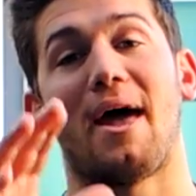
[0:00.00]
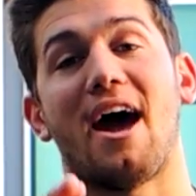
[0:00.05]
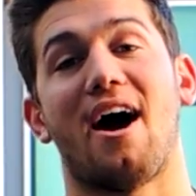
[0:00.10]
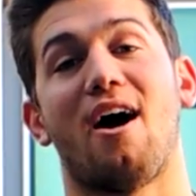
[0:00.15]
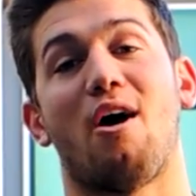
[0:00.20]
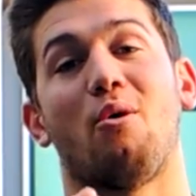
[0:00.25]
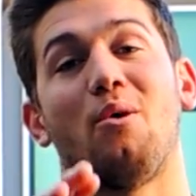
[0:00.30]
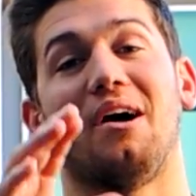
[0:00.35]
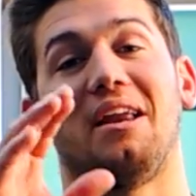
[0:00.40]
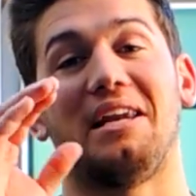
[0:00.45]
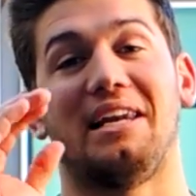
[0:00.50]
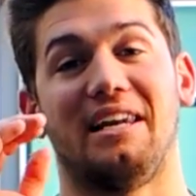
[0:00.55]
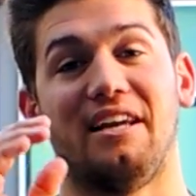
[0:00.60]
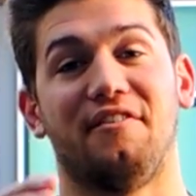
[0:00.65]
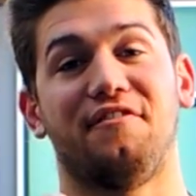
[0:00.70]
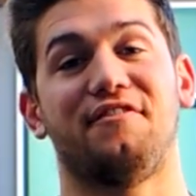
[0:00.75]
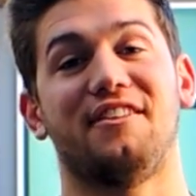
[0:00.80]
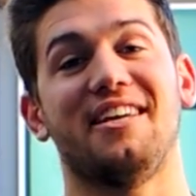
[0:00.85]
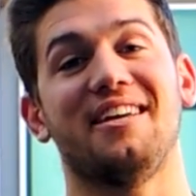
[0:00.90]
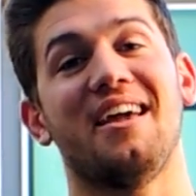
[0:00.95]

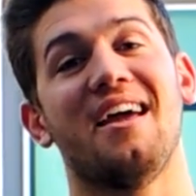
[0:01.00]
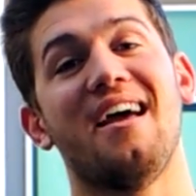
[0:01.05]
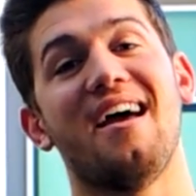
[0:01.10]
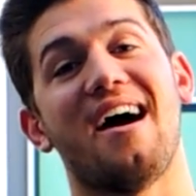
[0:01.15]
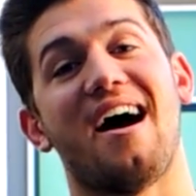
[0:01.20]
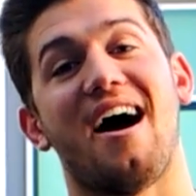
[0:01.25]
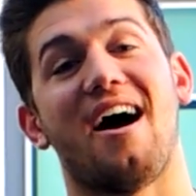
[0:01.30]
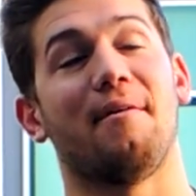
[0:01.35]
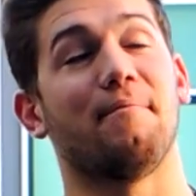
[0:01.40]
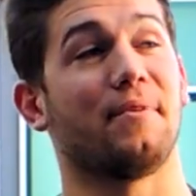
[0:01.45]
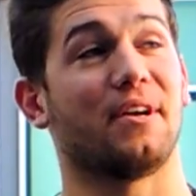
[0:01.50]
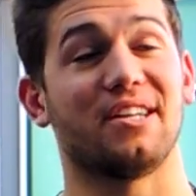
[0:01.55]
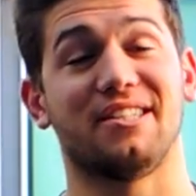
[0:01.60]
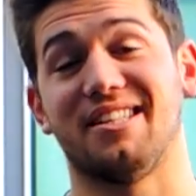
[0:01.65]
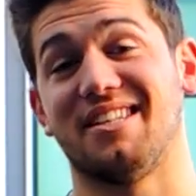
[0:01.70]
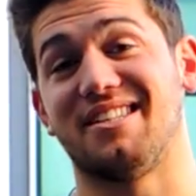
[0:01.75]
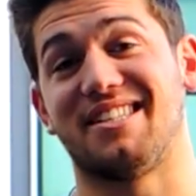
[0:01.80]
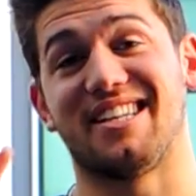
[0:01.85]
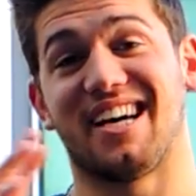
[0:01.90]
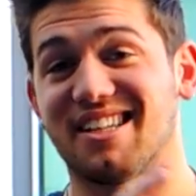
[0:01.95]
powerlifting, because
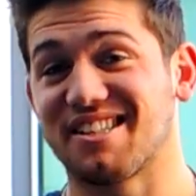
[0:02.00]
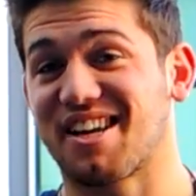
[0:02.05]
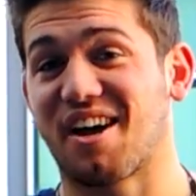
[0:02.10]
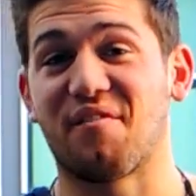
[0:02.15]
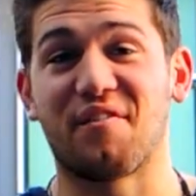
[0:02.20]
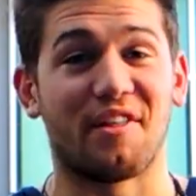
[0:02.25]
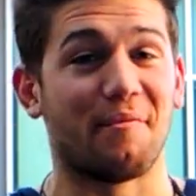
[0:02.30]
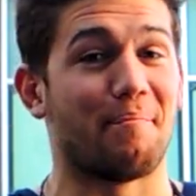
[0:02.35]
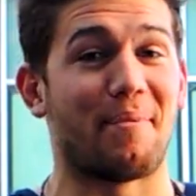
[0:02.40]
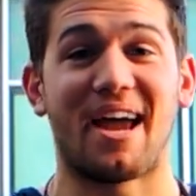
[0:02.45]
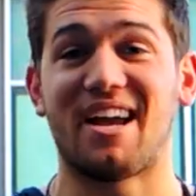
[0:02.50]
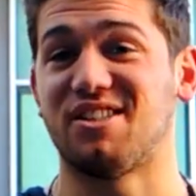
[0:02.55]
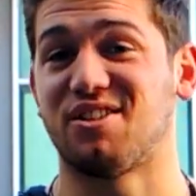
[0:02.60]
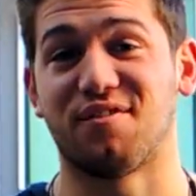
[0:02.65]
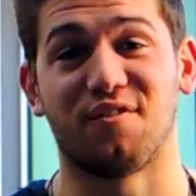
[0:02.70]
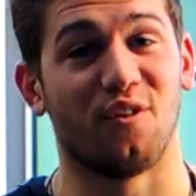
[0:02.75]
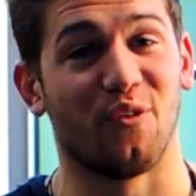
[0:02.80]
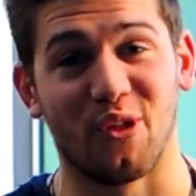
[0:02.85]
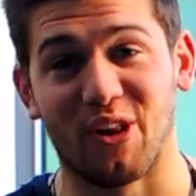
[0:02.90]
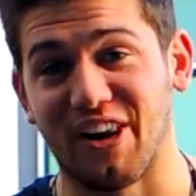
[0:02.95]
it does cover the base
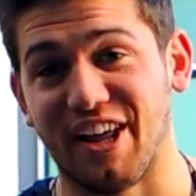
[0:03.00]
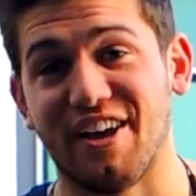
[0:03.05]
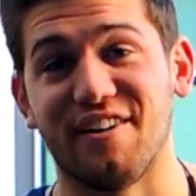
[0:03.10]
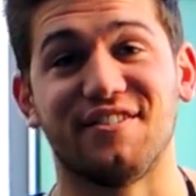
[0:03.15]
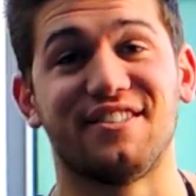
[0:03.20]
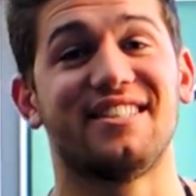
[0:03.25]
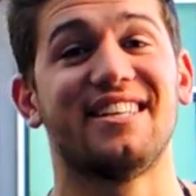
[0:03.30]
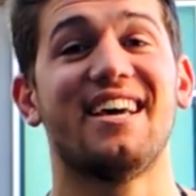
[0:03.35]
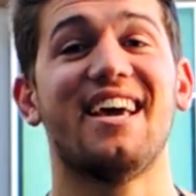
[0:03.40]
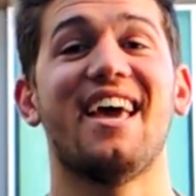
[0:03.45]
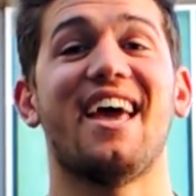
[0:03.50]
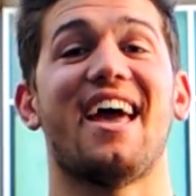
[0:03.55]
of all the lifts,